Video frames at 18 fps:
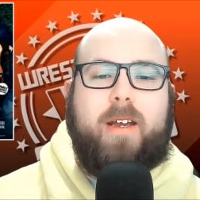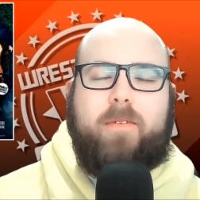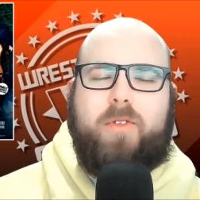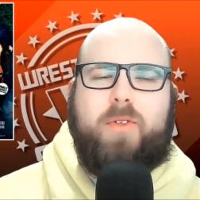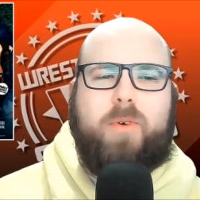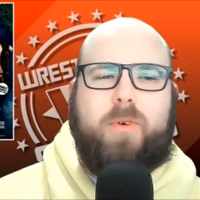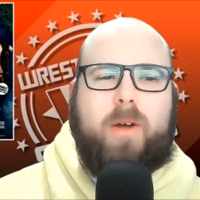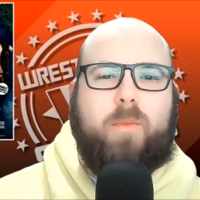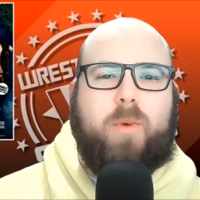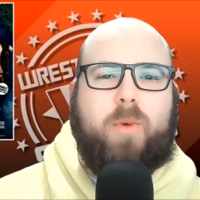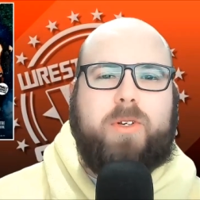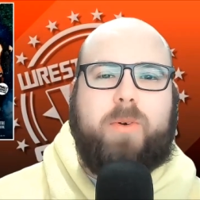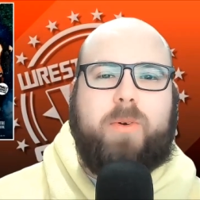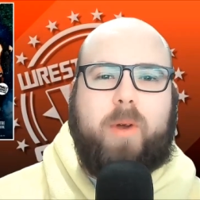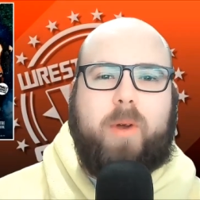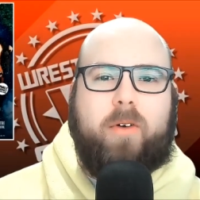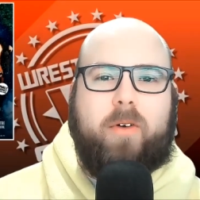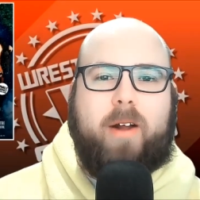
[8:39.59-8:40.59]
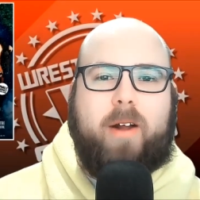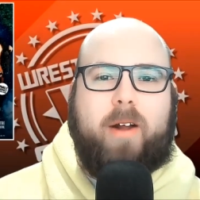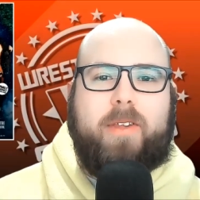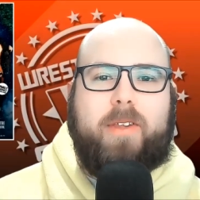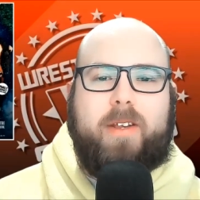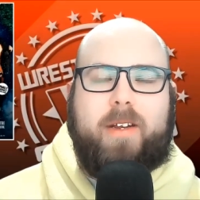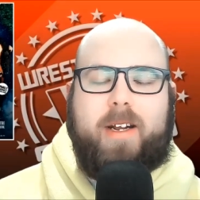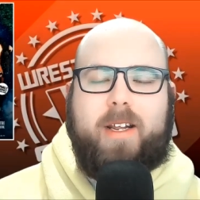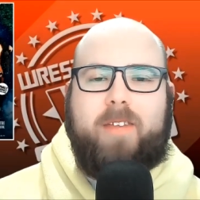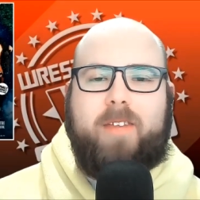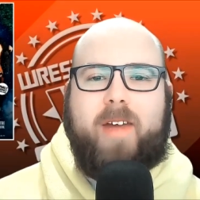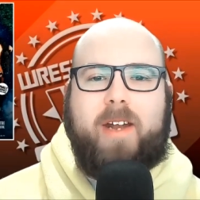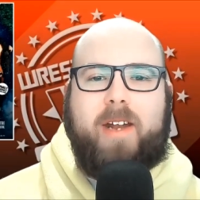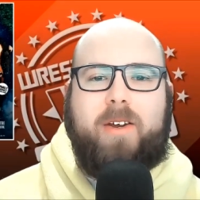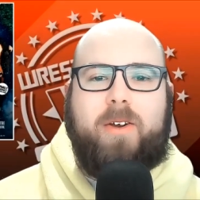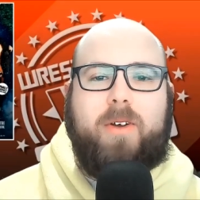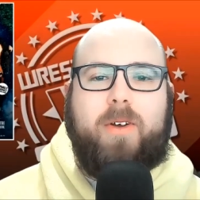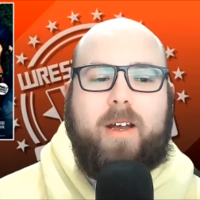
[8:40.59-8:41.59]
even though it was going around the, in the
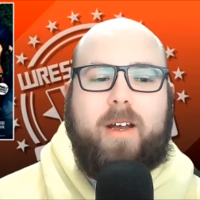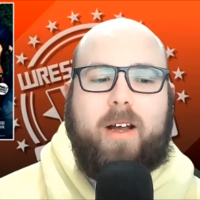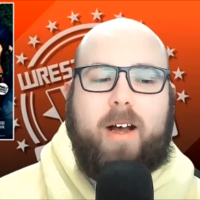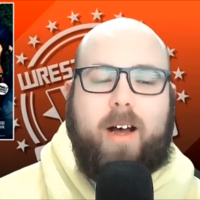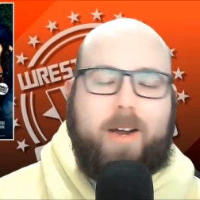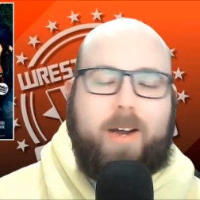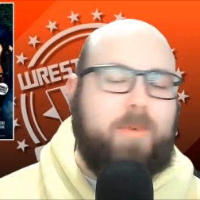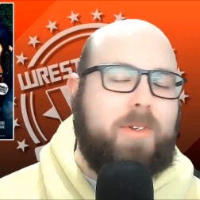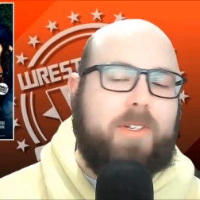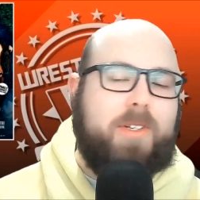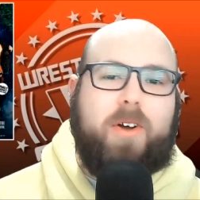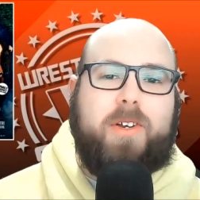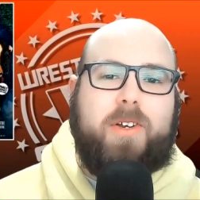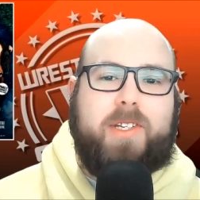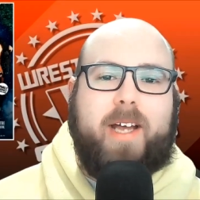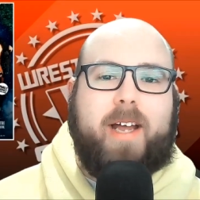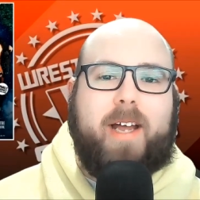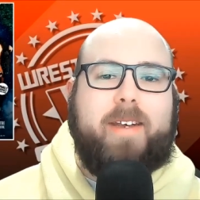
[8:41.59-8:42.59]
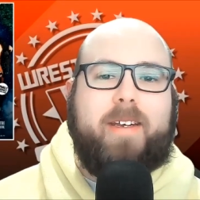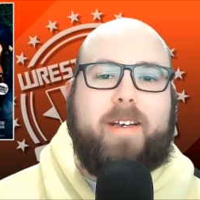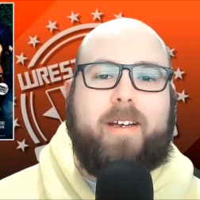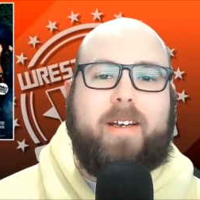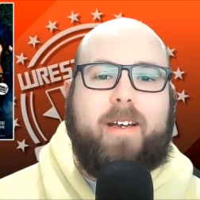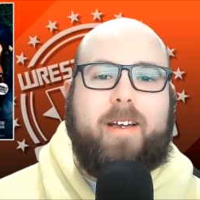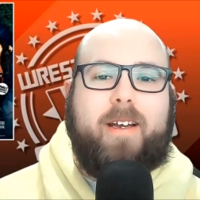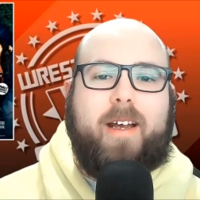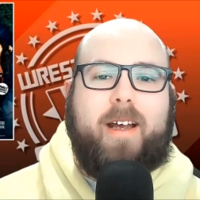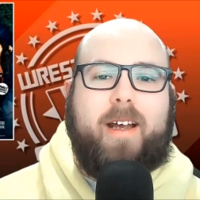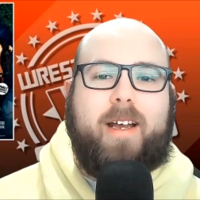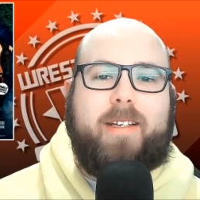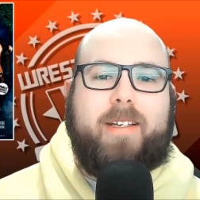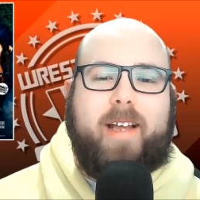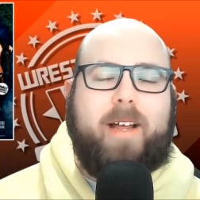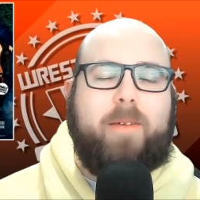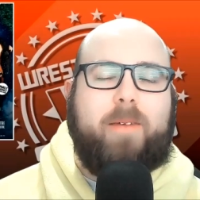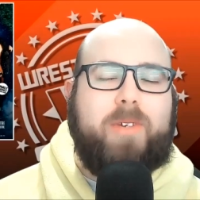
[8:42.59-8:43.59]
venue. I was not Santa. Uh,
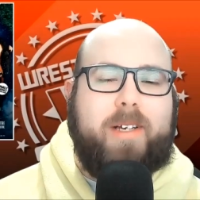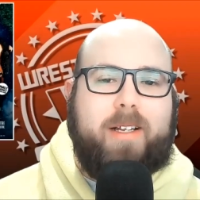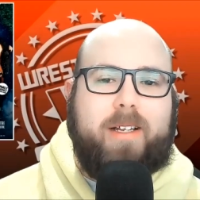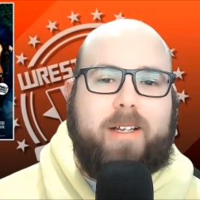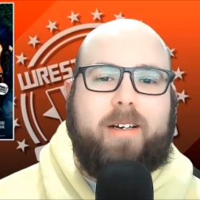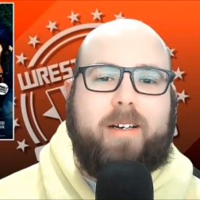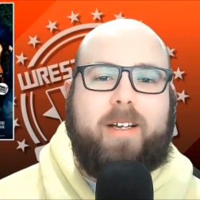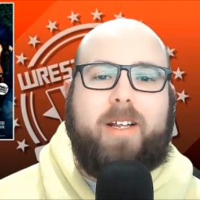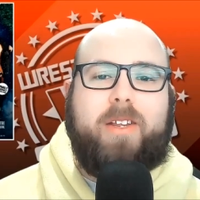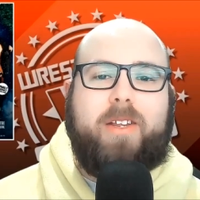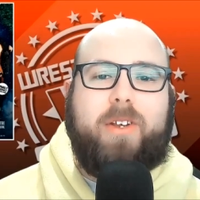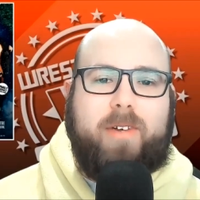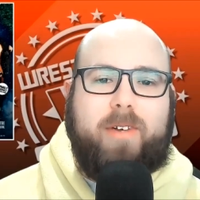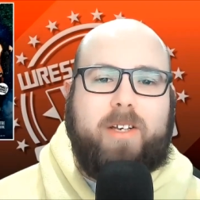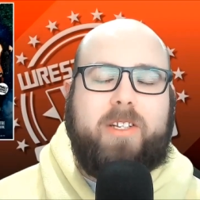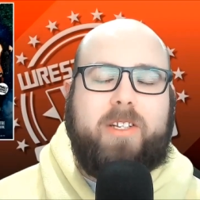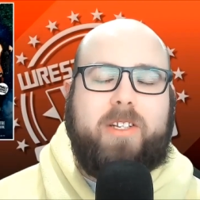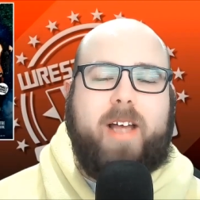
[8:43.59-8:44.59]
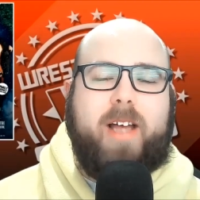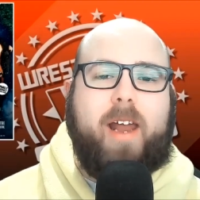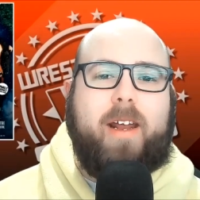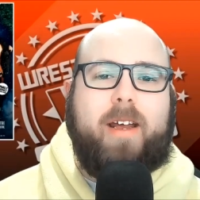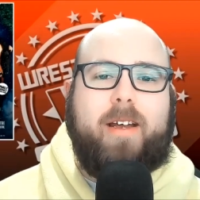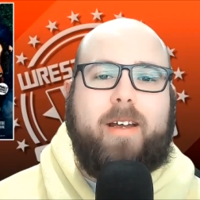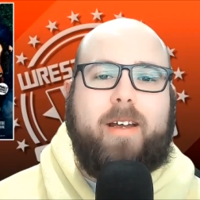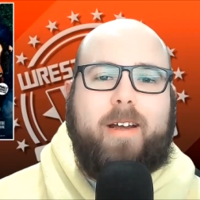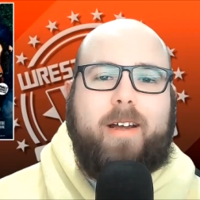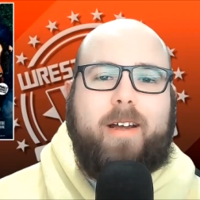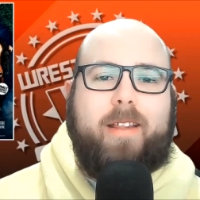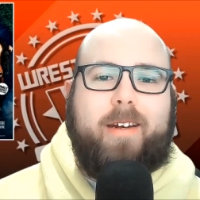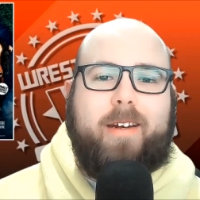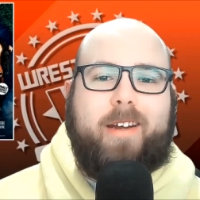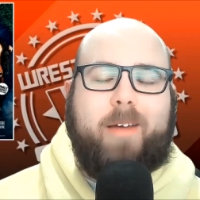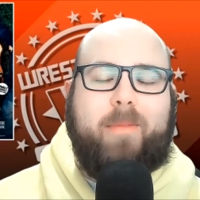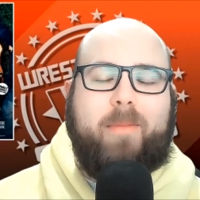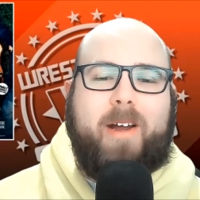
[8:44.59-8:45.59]
was clearly the real Santa
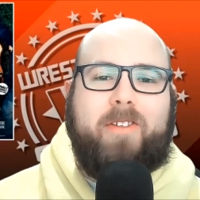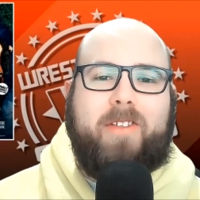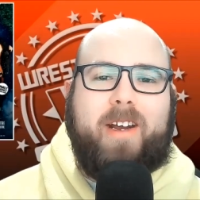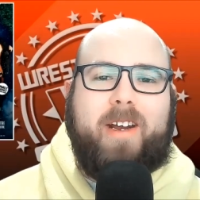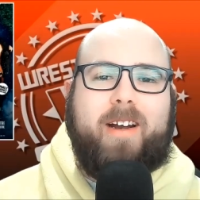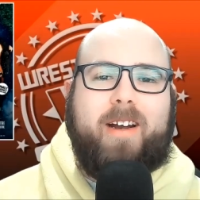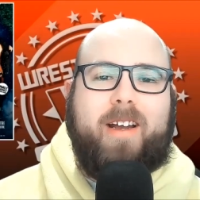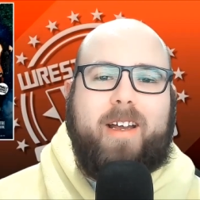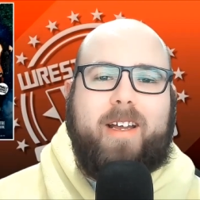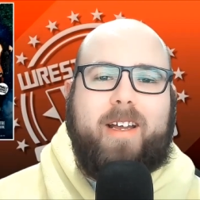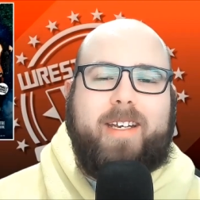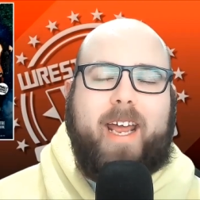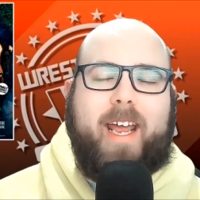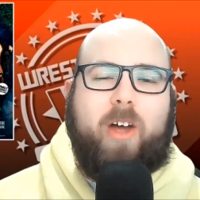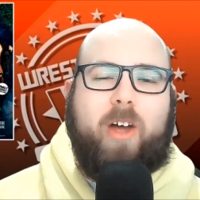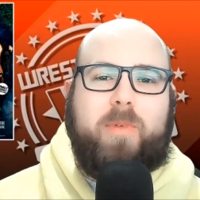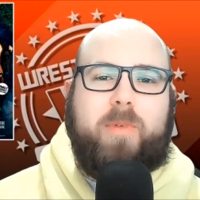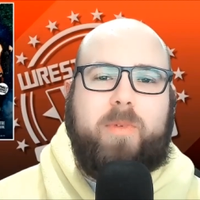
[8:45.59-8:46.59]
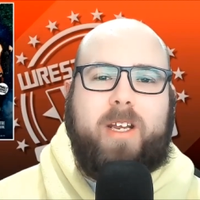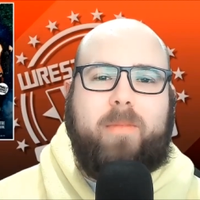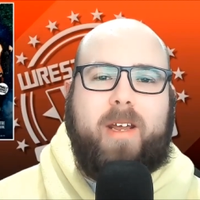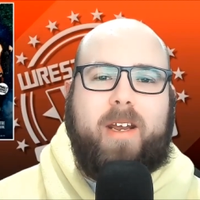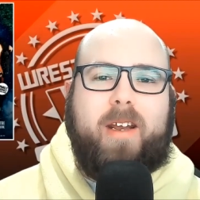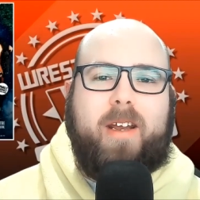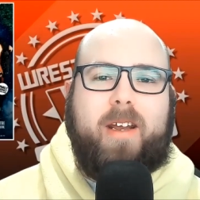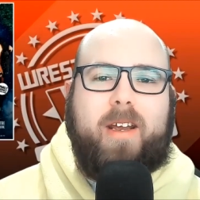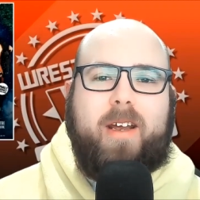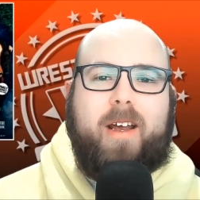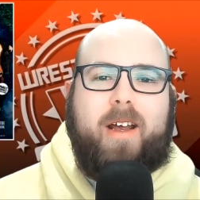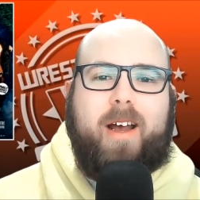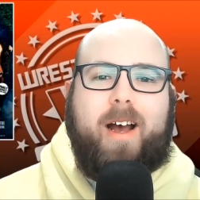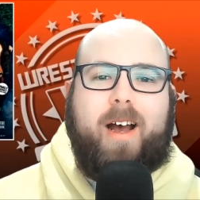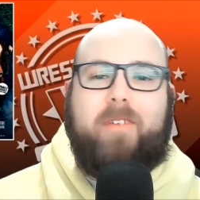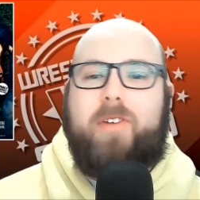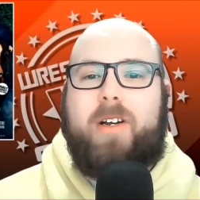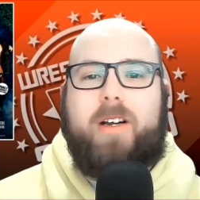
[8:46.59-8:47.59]
that come out there to help Damien. Uh,
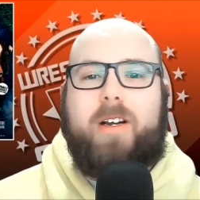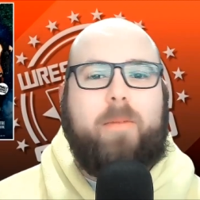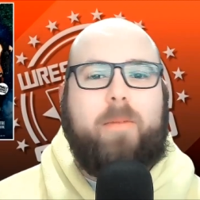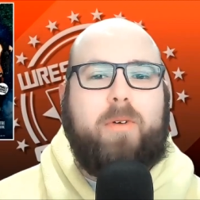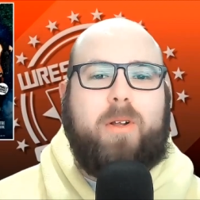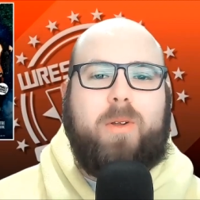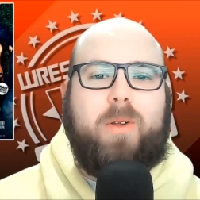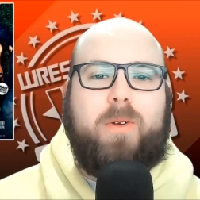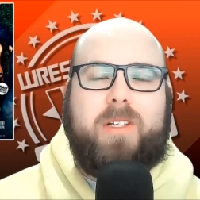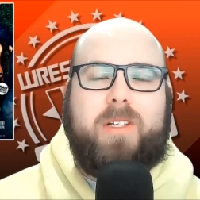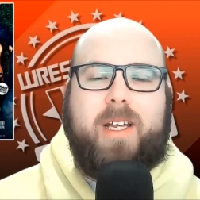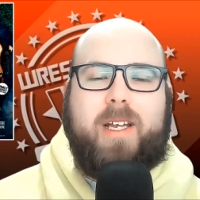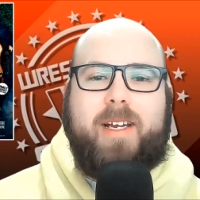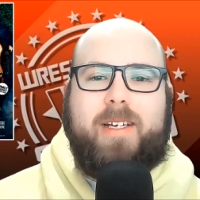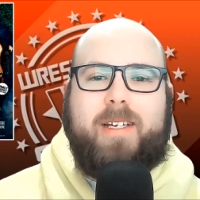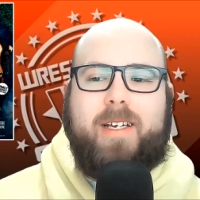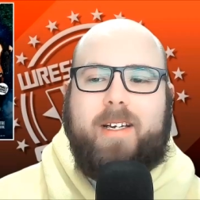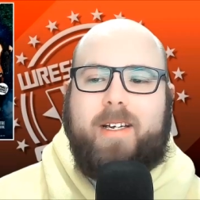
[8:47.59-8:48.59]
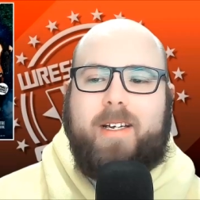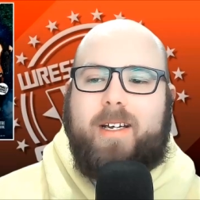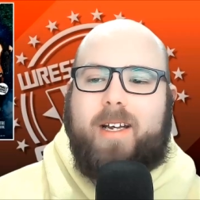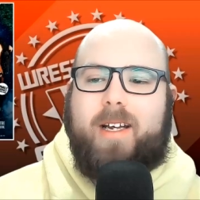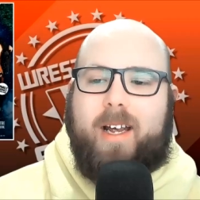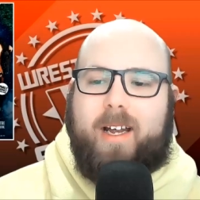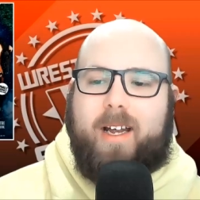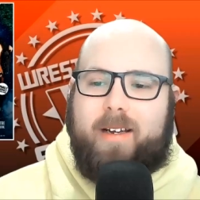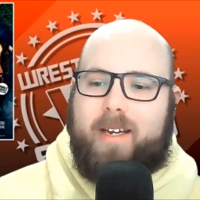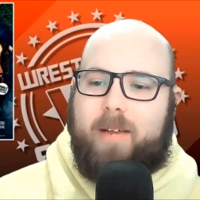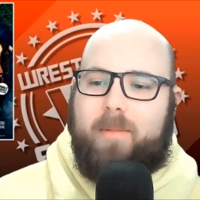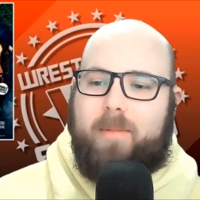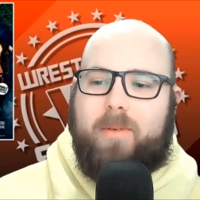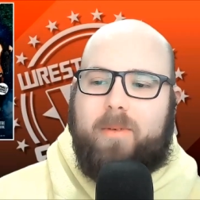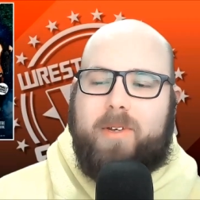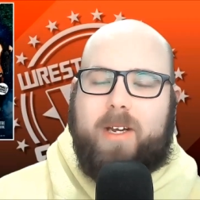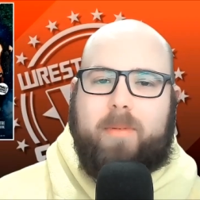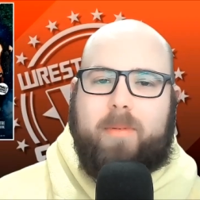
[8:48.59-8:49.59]
after a couple clotheslines, uh,
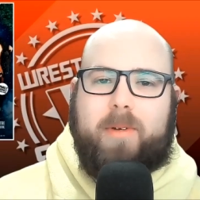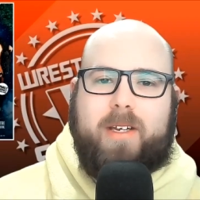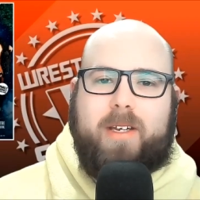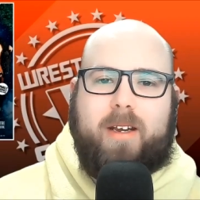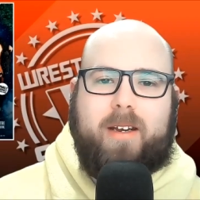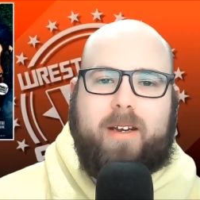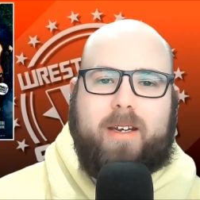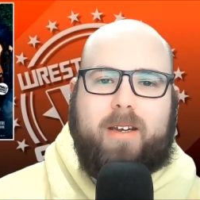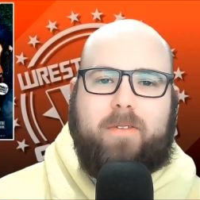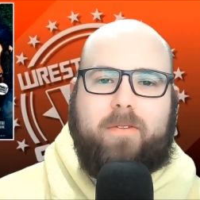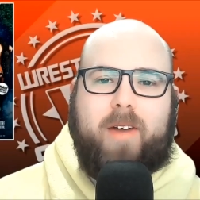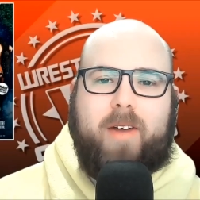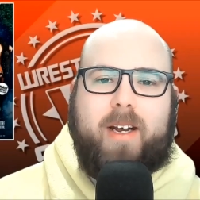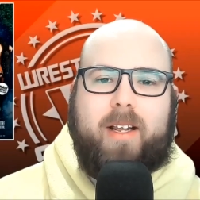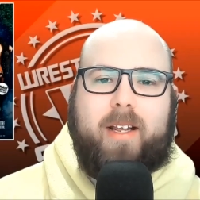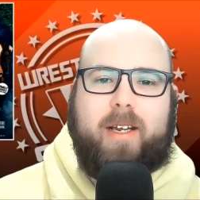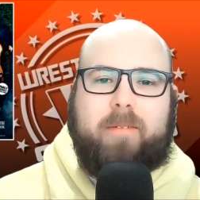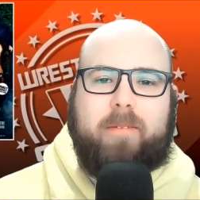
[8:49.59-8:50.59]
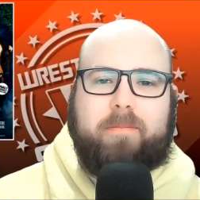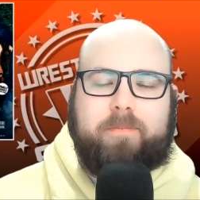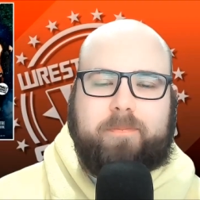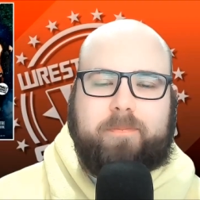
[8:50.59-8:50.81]
Damien was able to to finally,